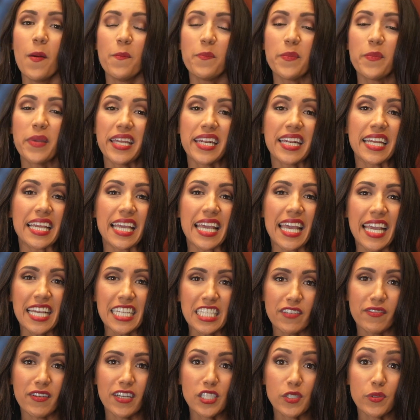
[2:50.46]
Meeting
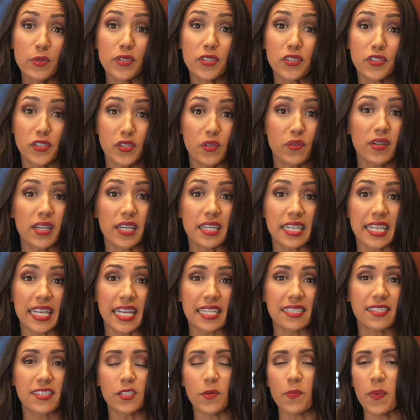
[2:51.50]
individual student
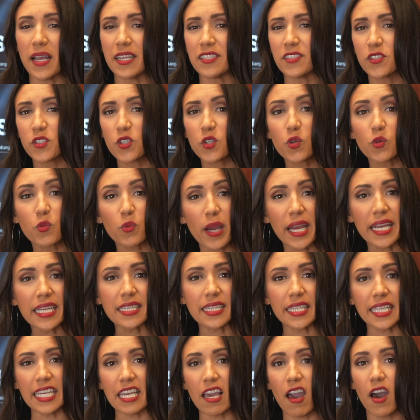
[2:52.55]
needs depends
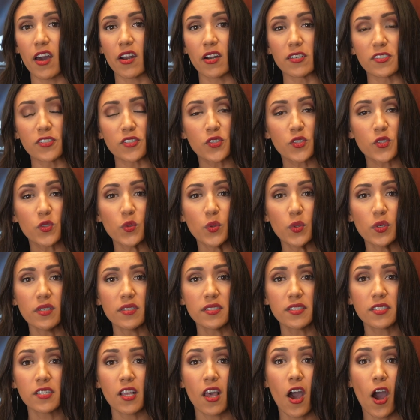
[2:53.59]
greatly on our
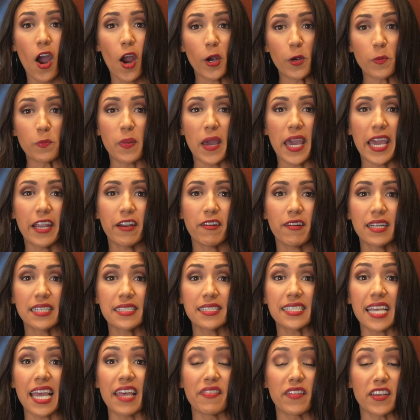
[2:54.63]
schools, our
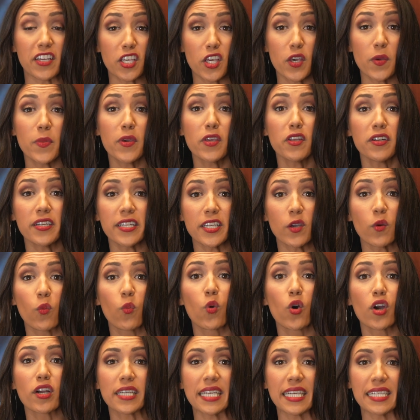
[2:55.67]
parents, and the community
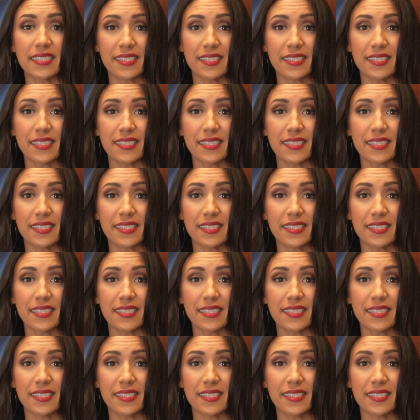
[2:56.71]
working